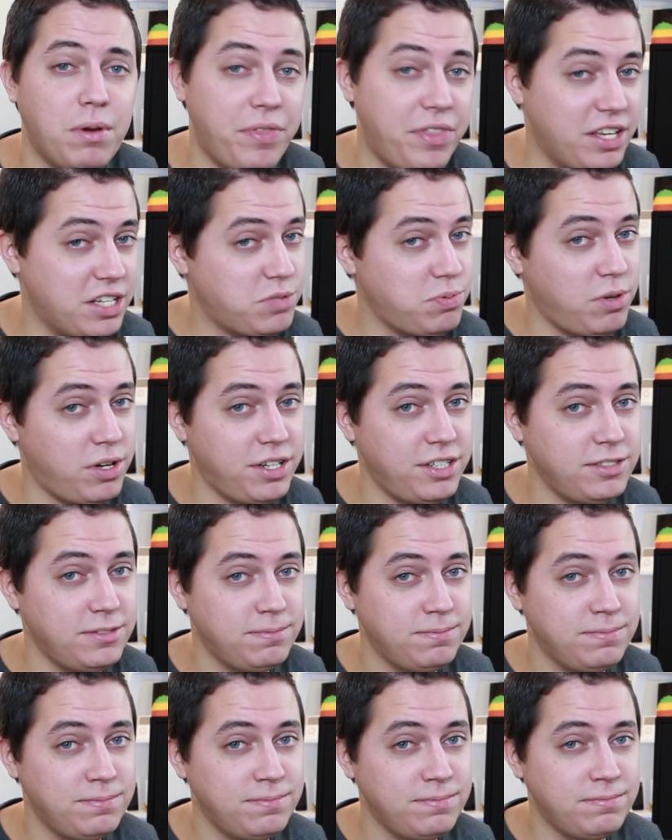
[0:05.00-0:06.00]
but this one,
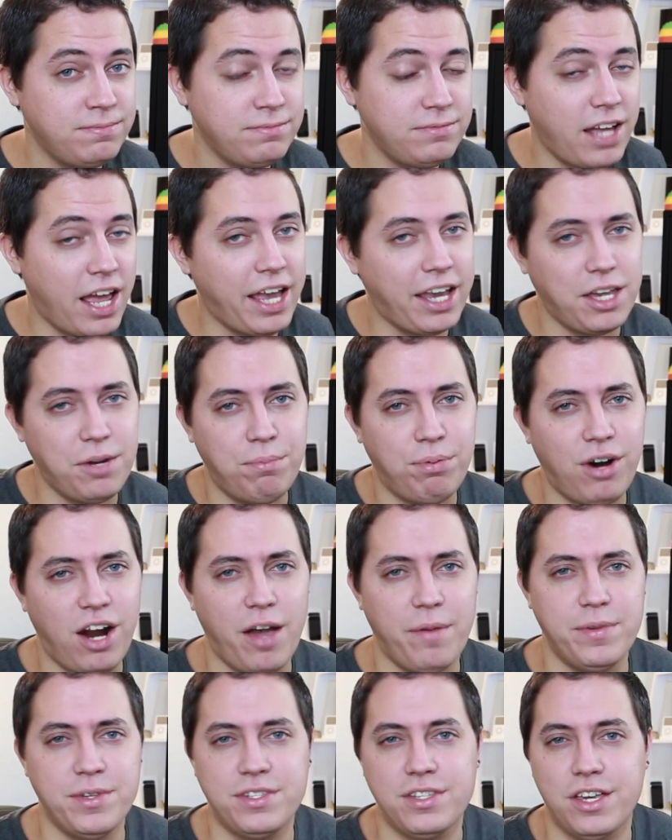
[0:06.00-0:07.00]
I can
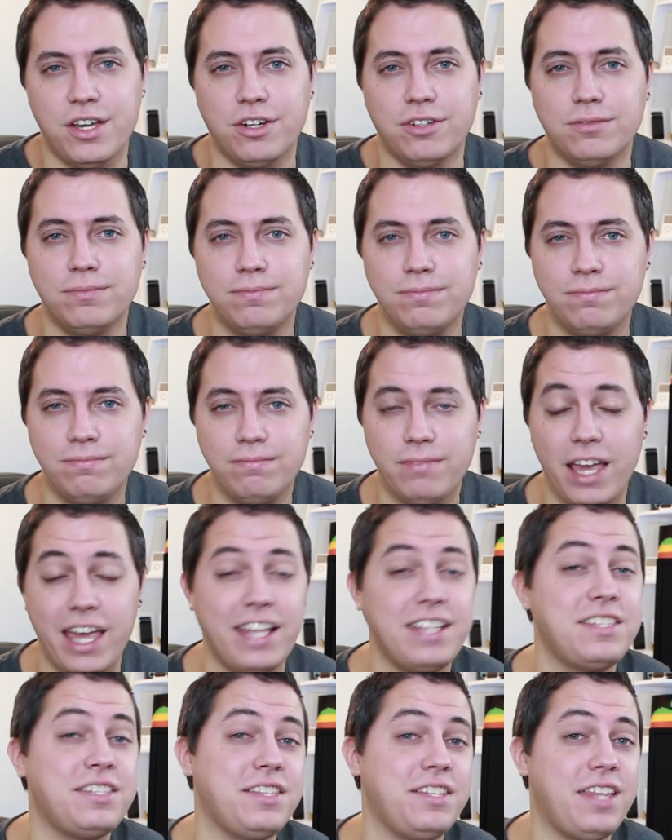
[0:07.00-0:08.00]
promise you,
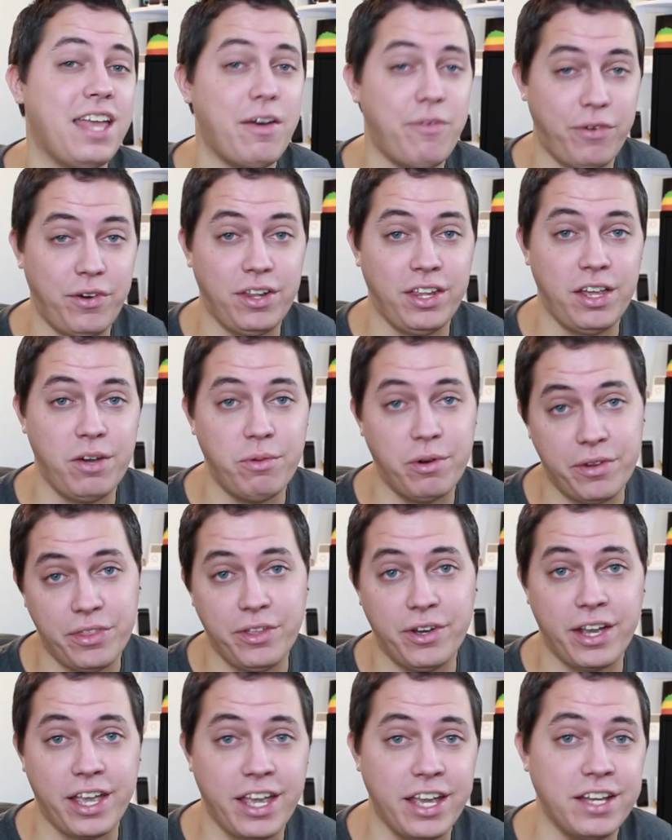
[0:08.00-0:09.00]
it's definitely worth
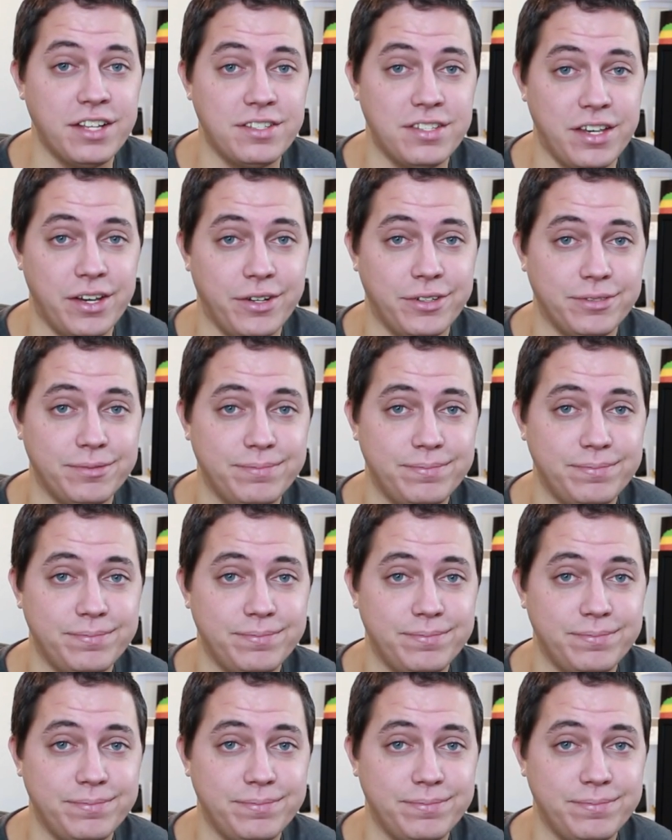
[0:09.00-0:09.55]
looking into.